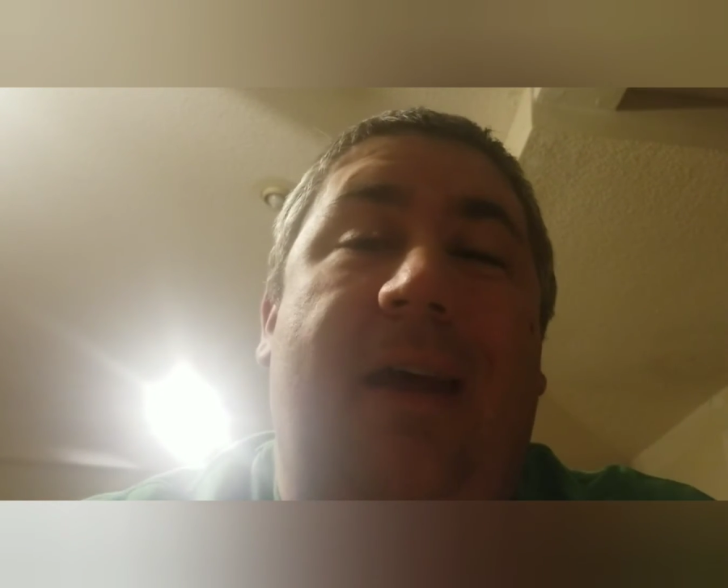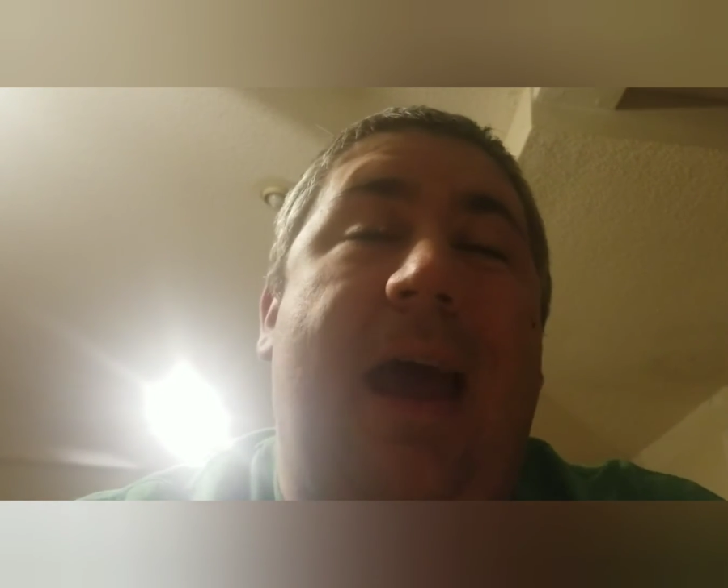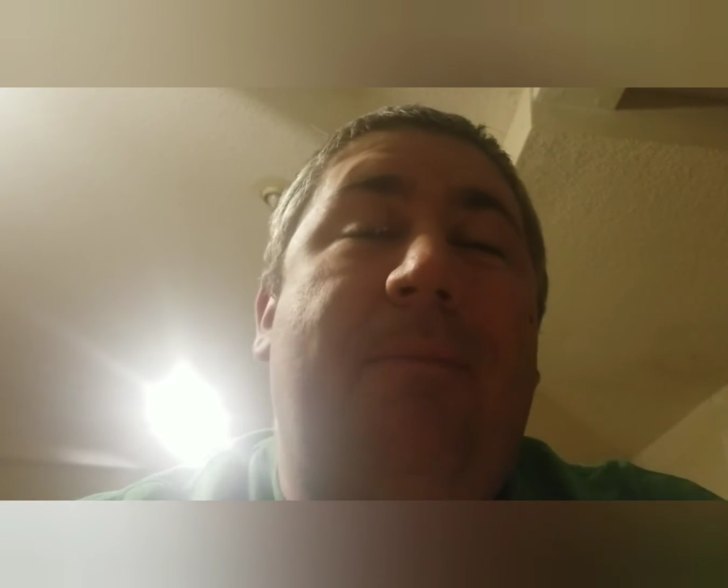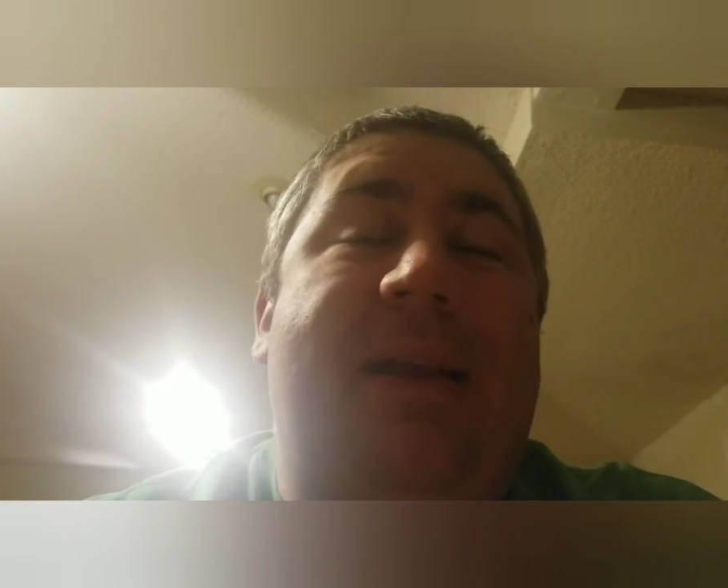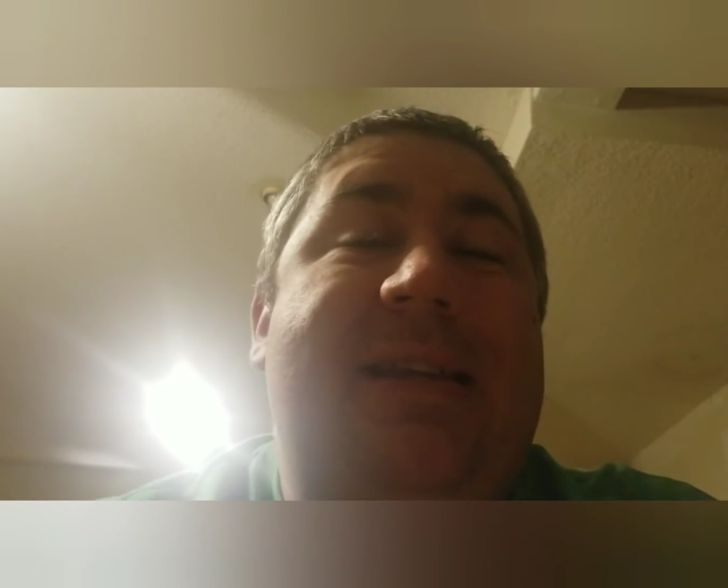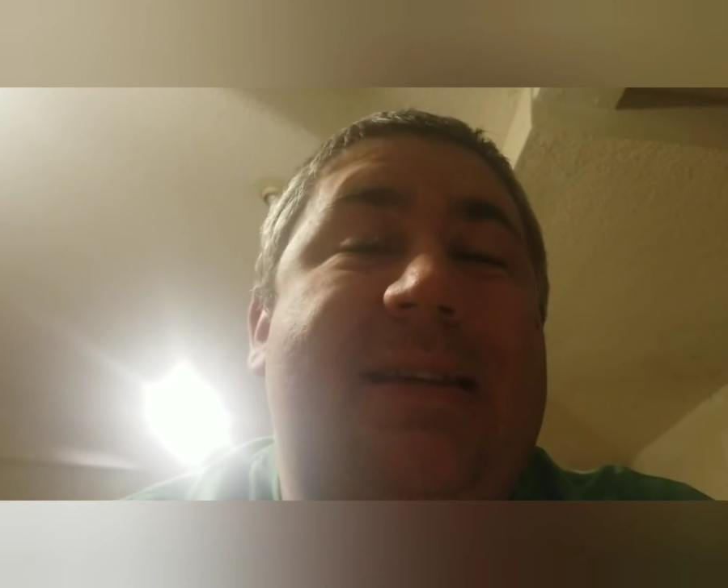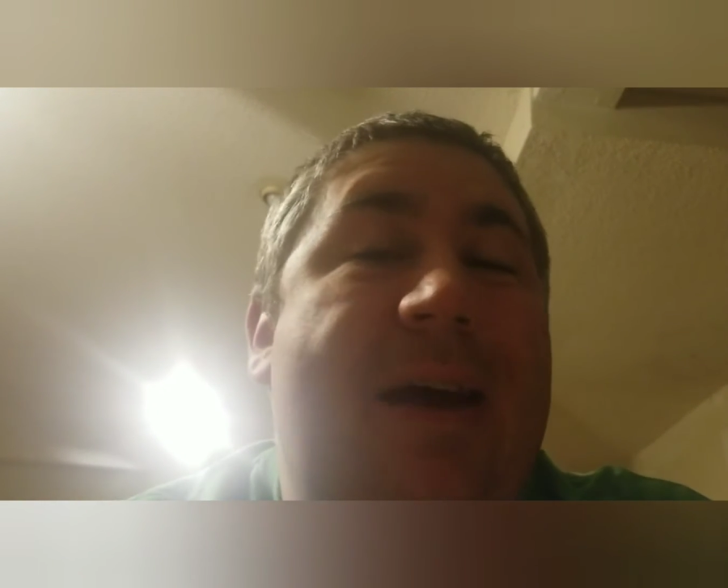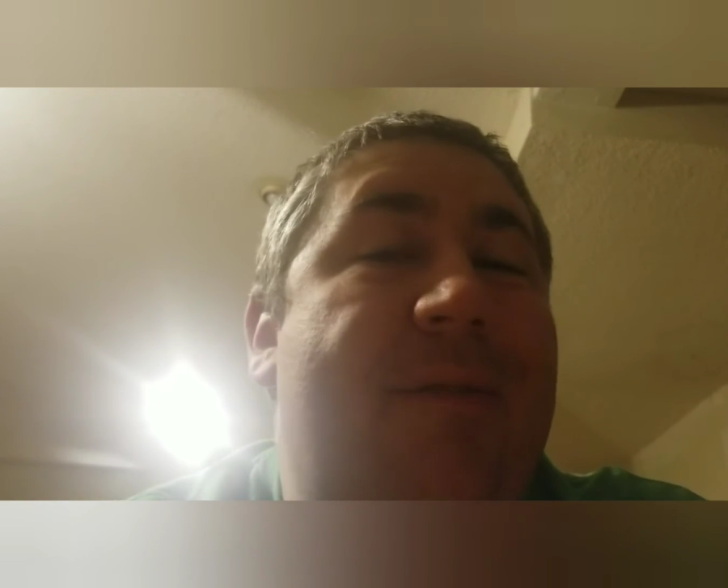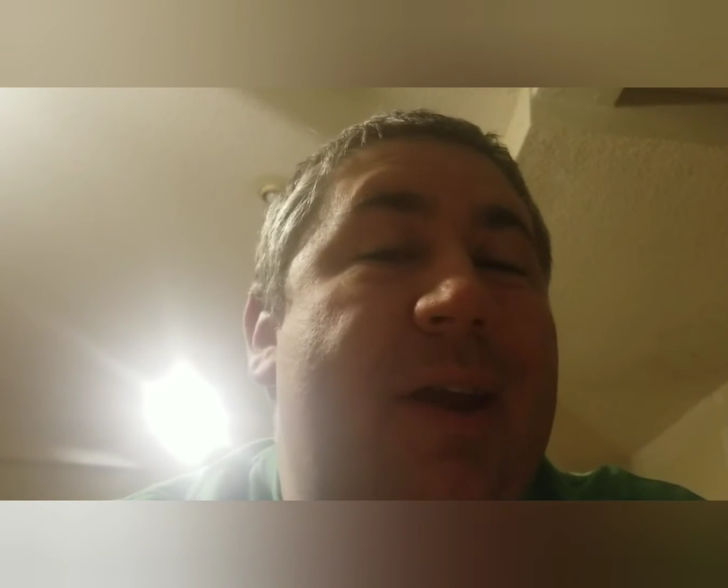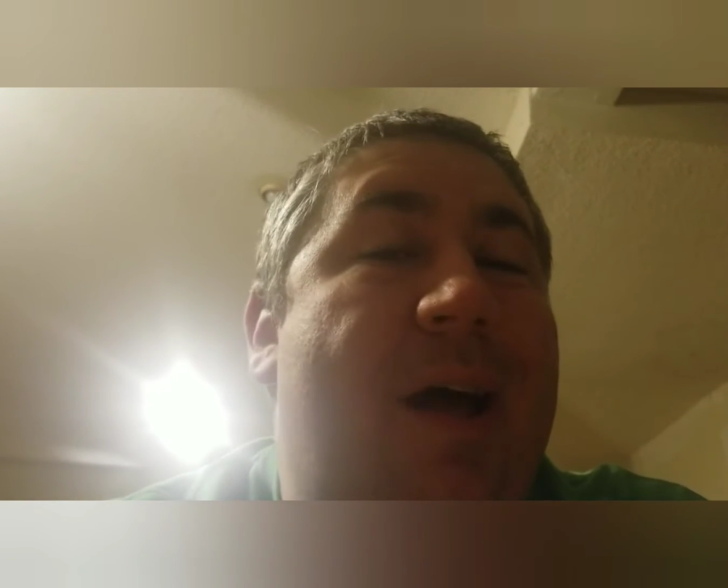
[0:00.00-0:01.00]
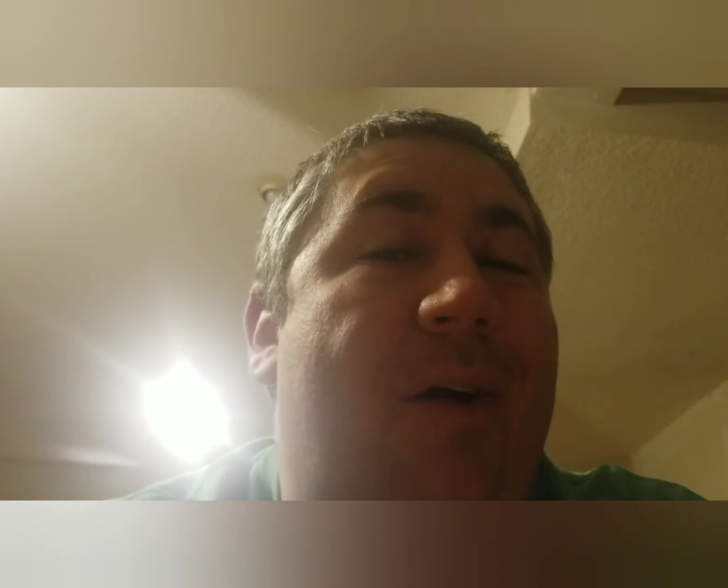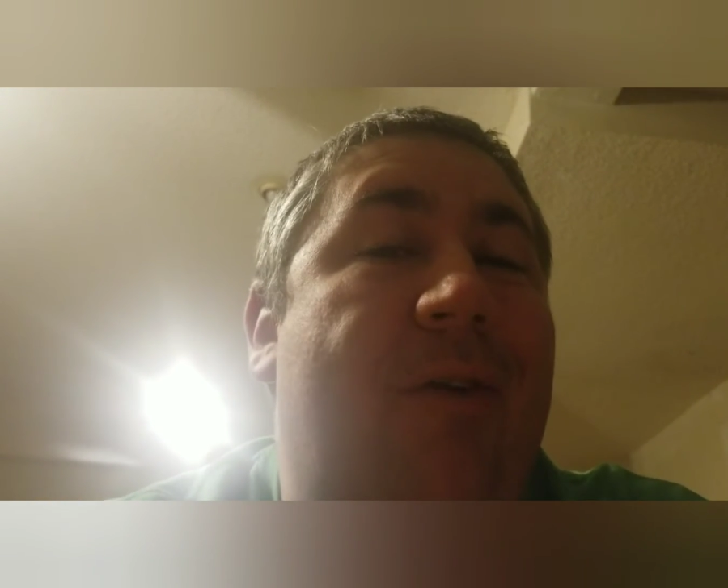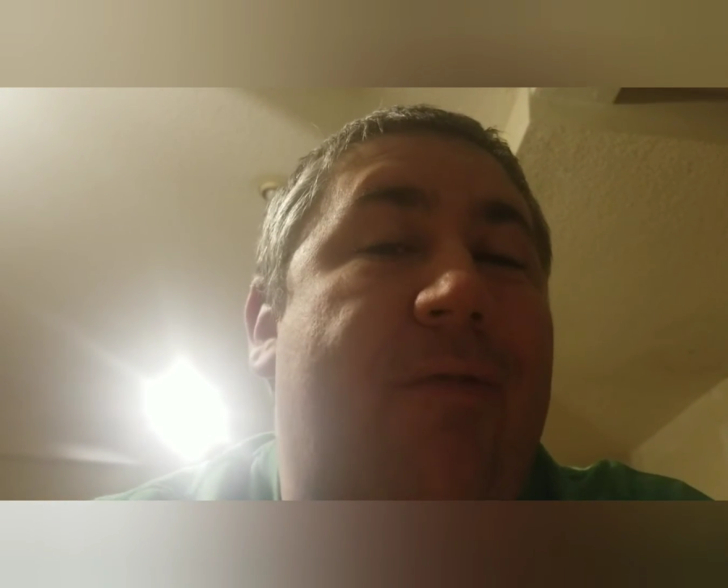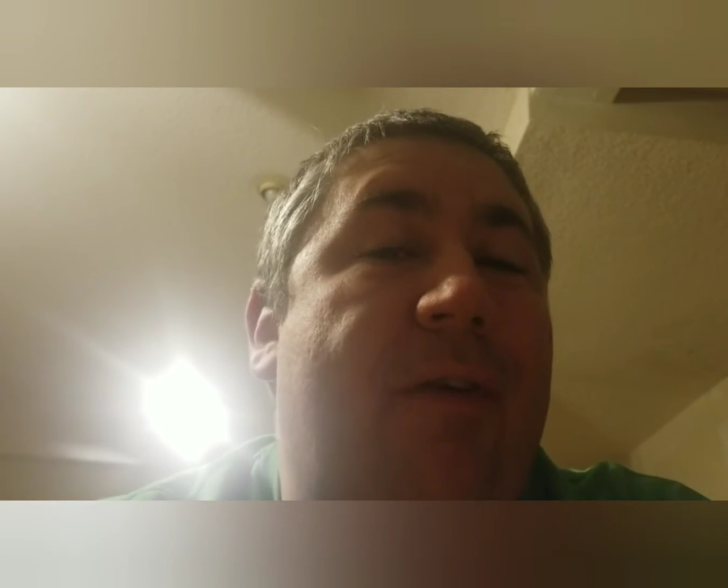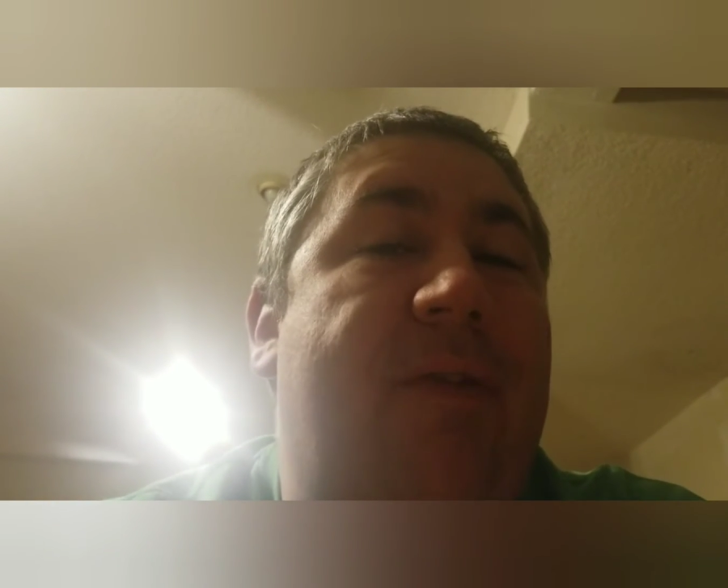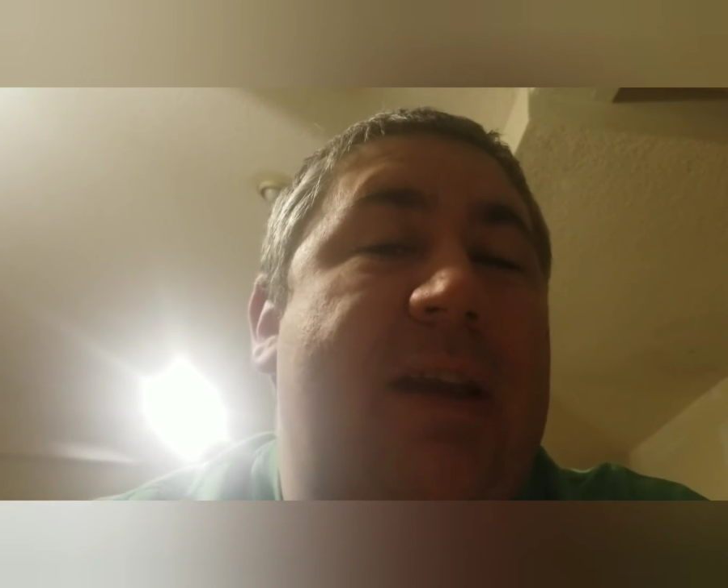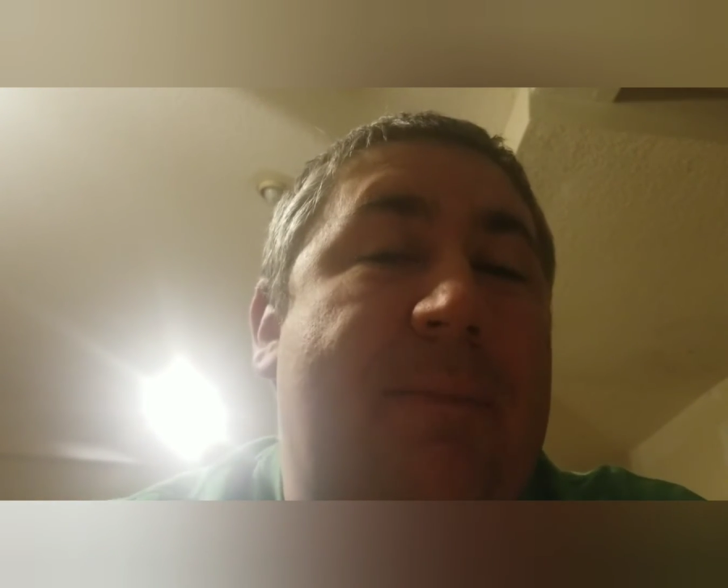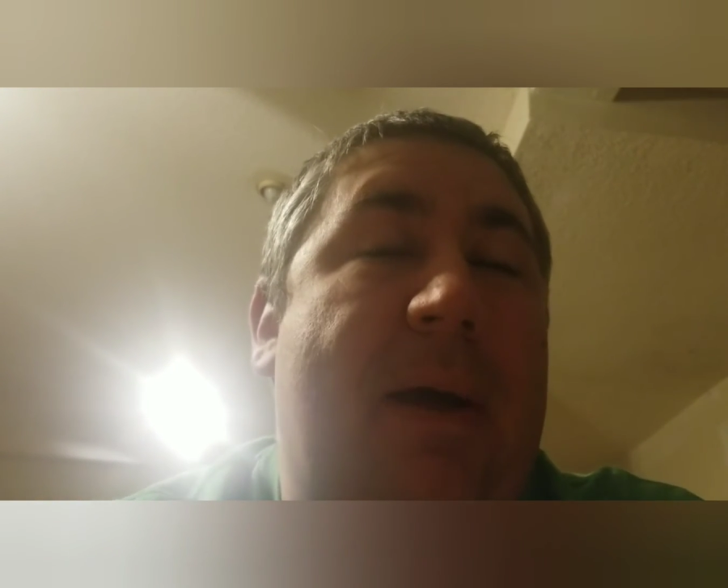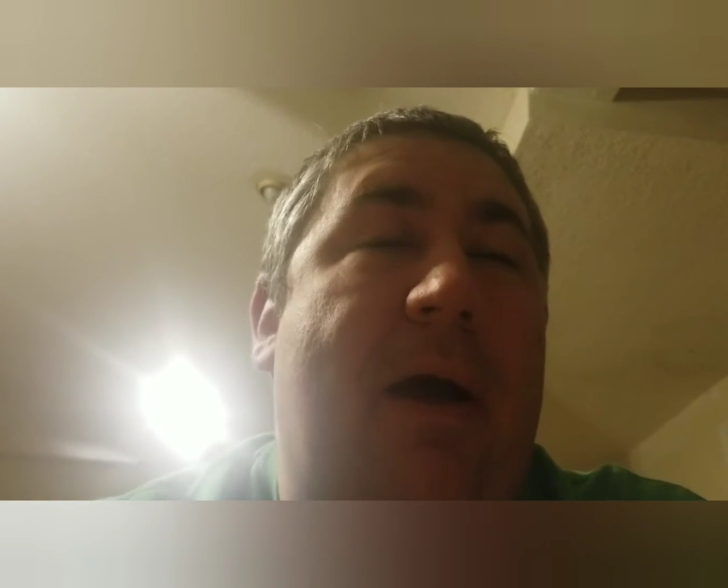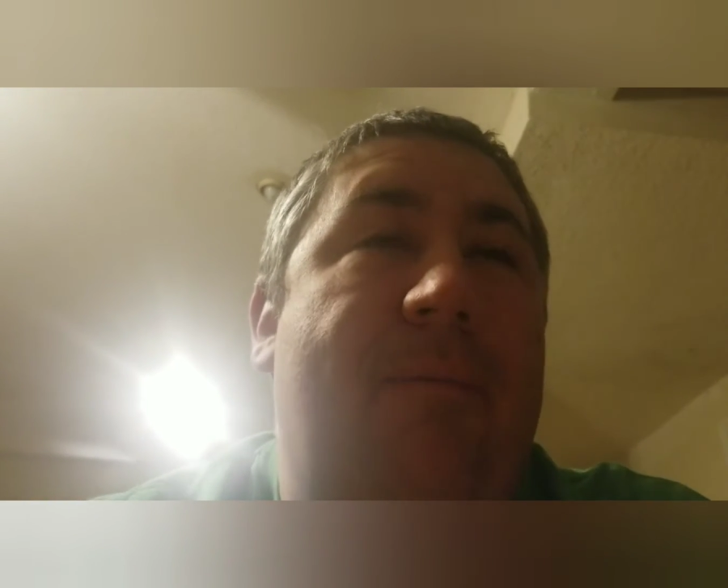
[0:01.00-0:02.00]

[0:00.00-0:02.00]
It had been $70 for a 50-pound